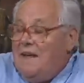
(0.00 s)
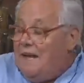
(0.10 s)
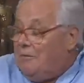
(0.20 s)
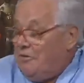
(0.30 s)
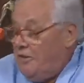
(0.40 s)

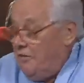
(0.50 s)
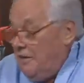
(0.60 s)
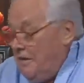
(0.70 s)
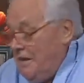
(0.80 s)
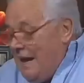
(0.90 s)
And there was even,
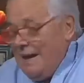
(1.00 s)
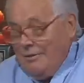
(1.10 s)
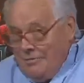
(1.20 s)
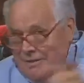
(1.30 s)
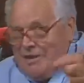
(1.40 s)

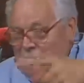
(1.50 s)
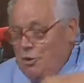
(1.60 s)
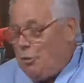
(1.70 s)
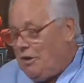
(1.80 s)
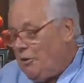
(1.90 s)
they
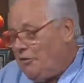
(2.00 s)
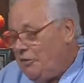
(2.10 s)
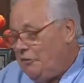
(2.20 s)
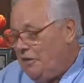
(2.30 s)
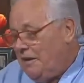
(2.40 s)
showed it on
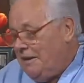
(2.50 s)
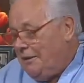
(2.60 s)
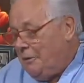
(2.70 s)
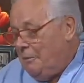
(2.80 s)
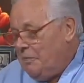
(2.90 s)
TV, a
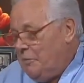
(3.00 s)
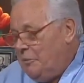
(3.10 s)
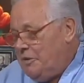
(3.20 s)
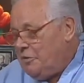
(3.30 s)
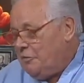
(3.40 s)
little
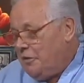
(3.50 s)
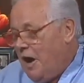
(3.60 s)
piece of